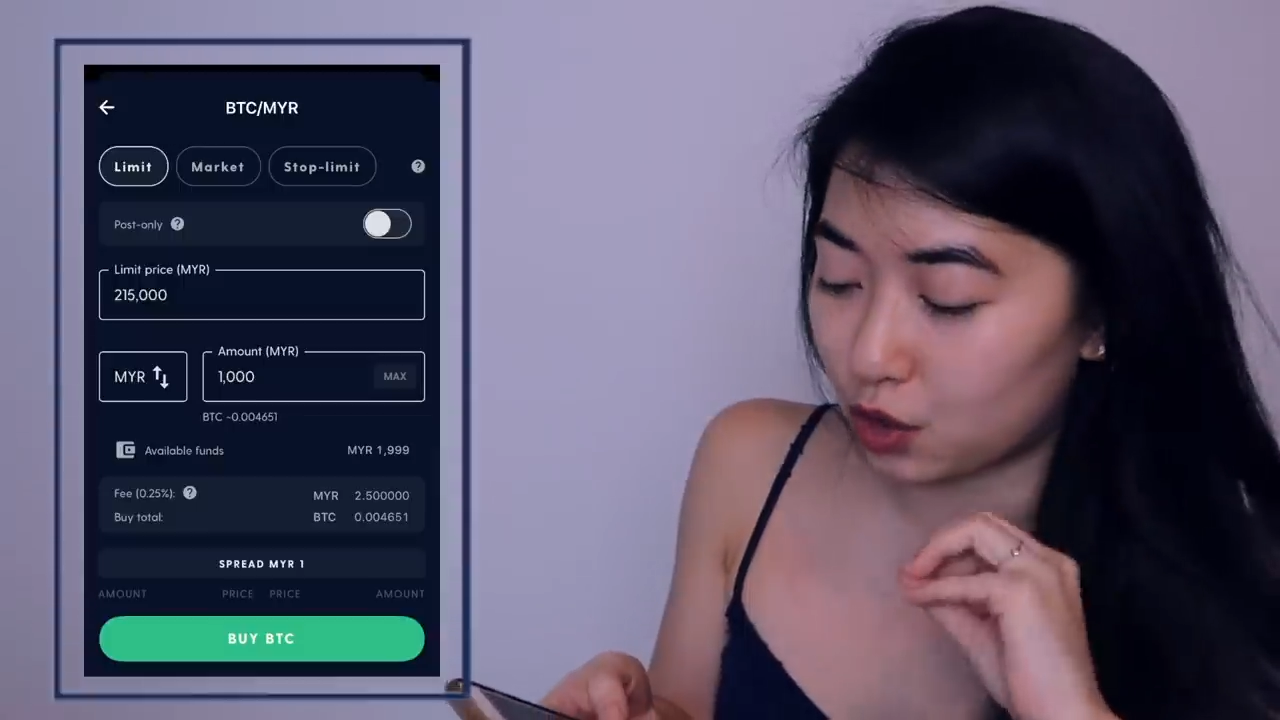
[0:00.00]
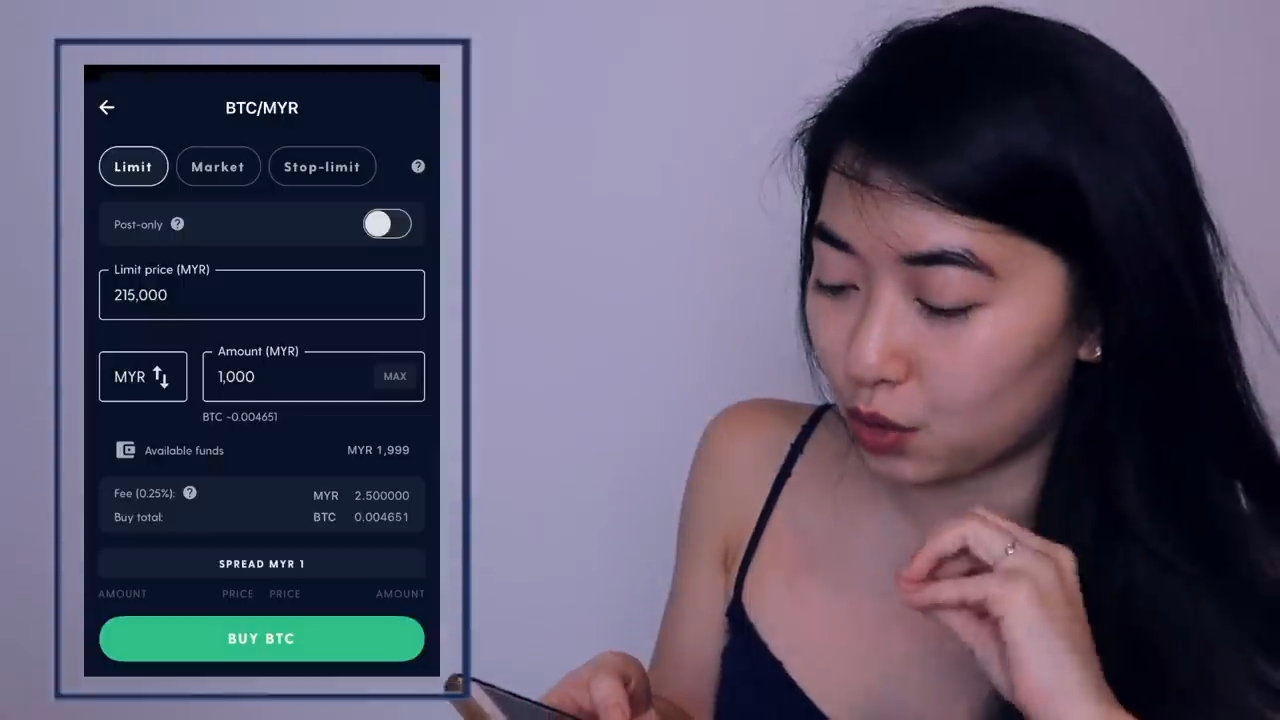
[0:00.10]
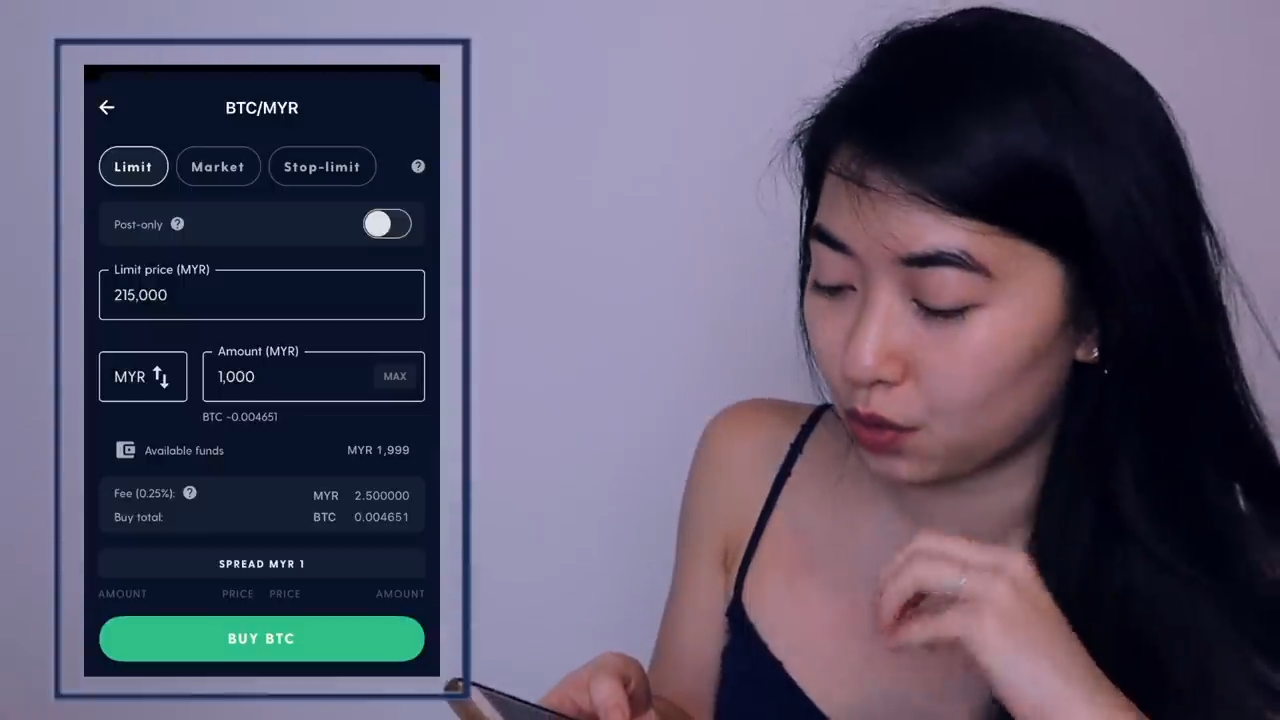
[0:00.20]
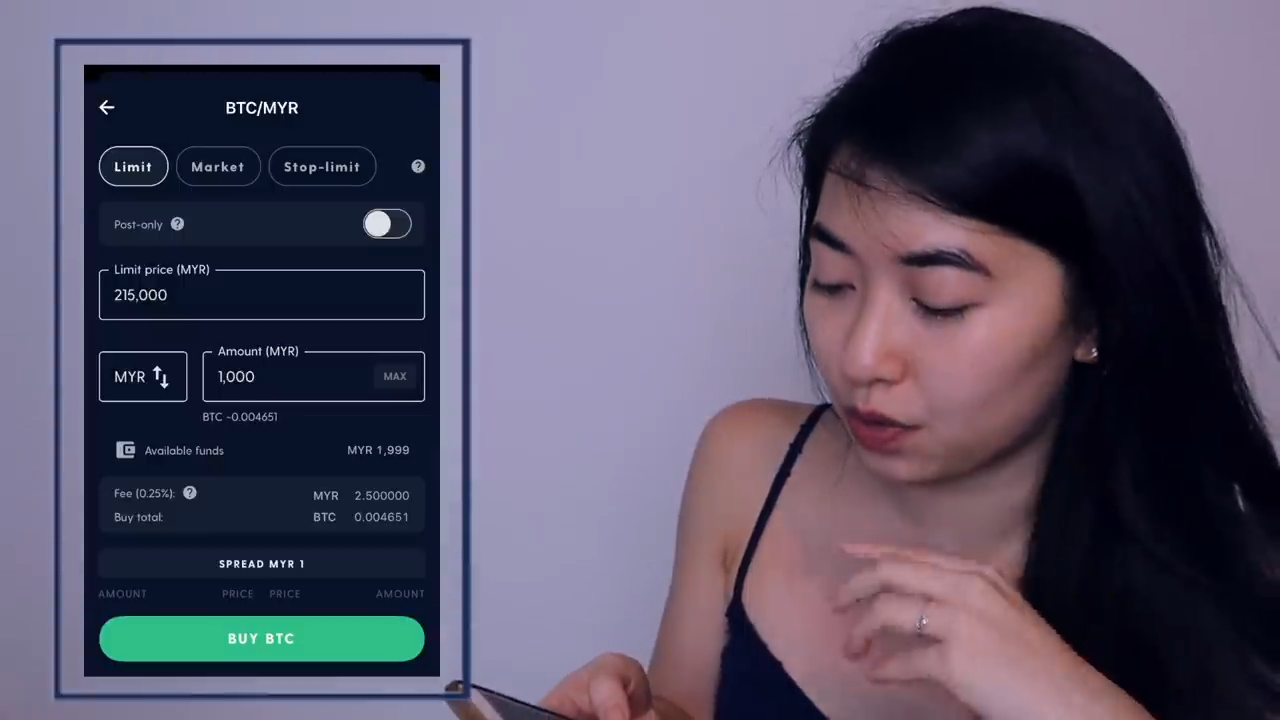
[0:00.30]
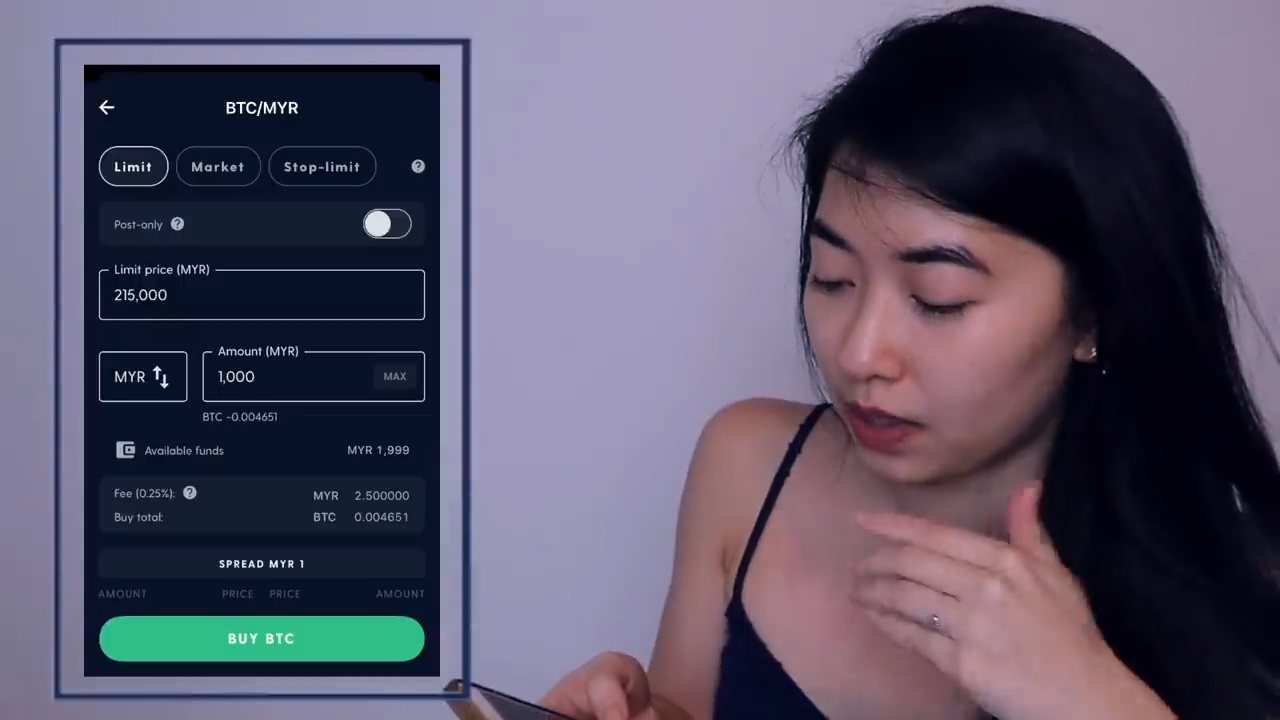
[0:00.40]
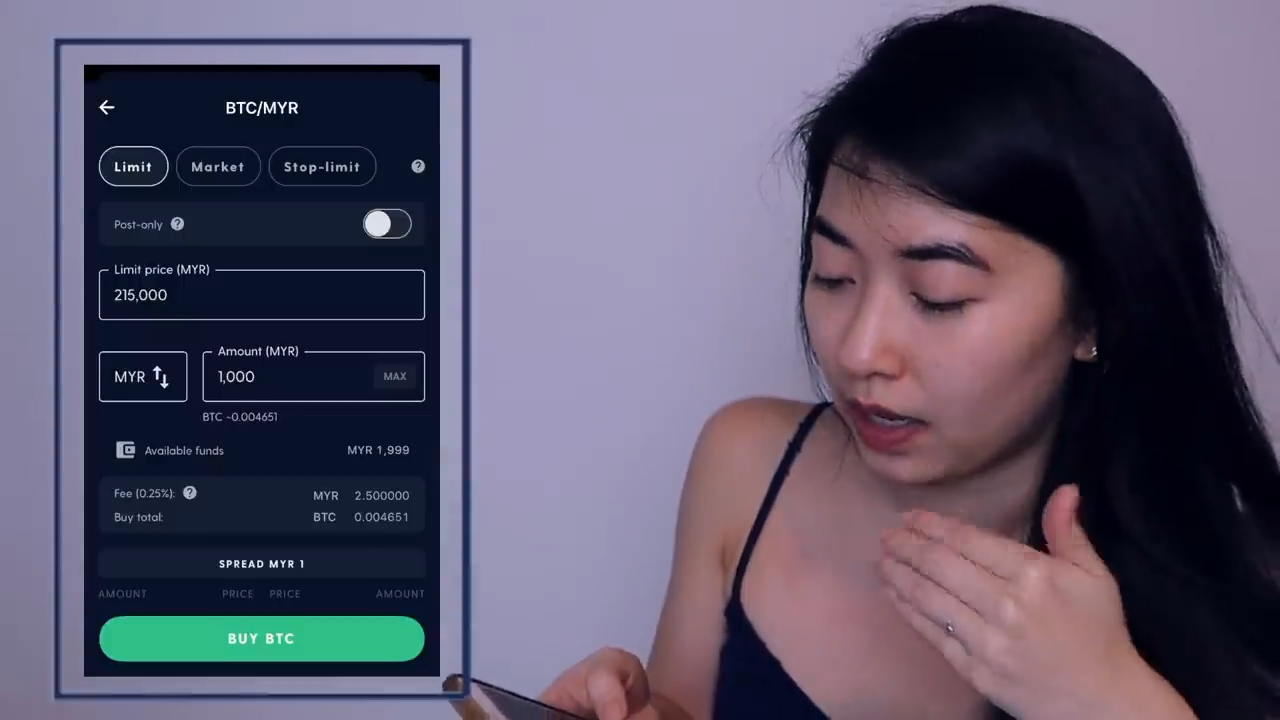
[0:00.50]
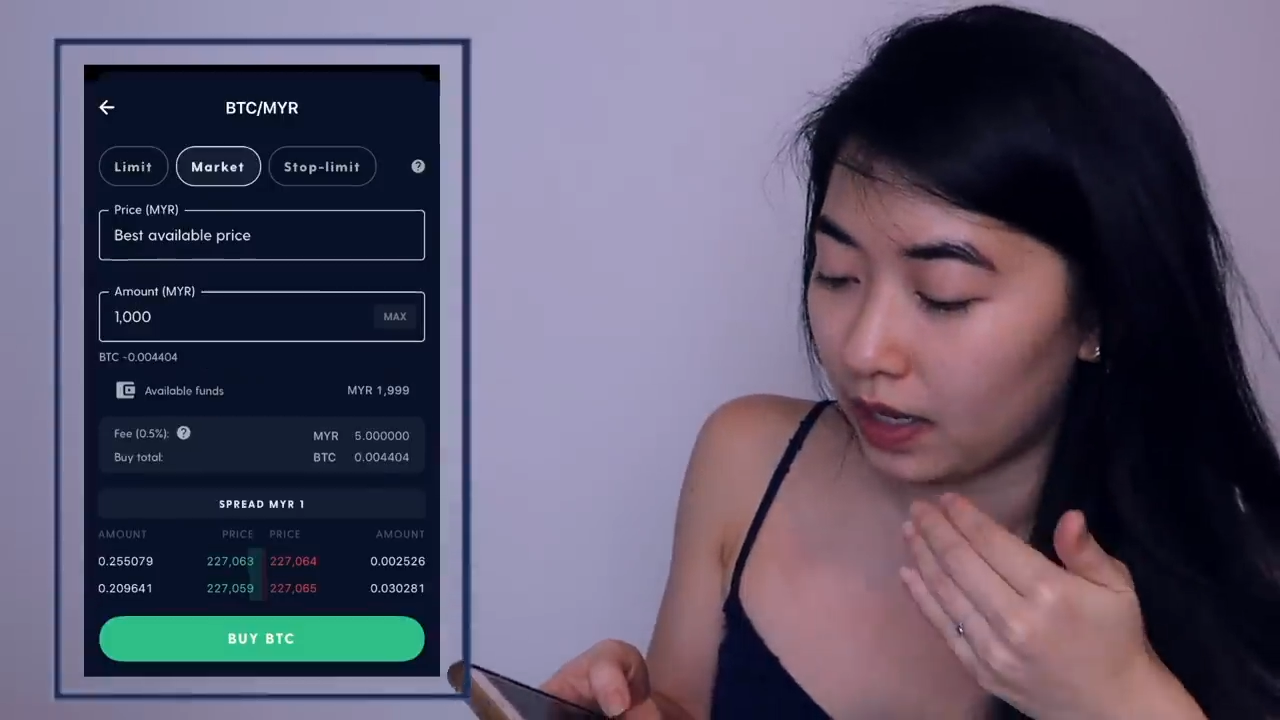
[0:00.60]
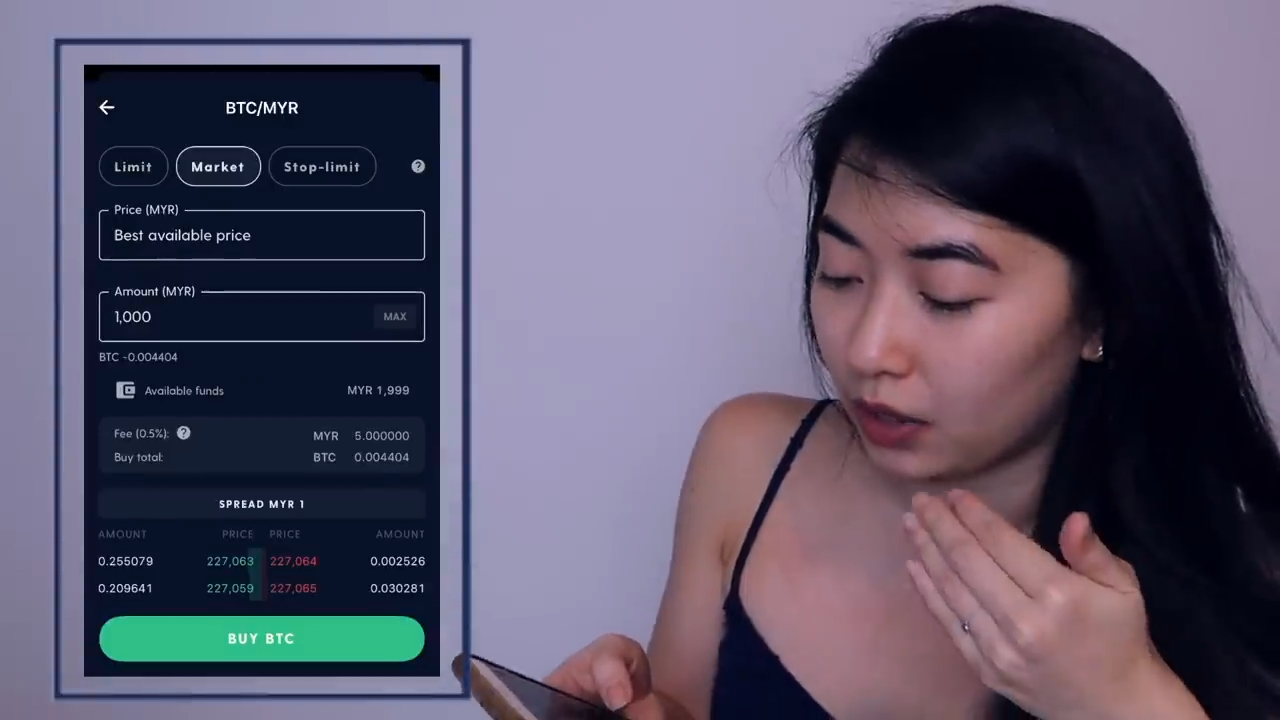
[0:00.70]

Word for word: choose.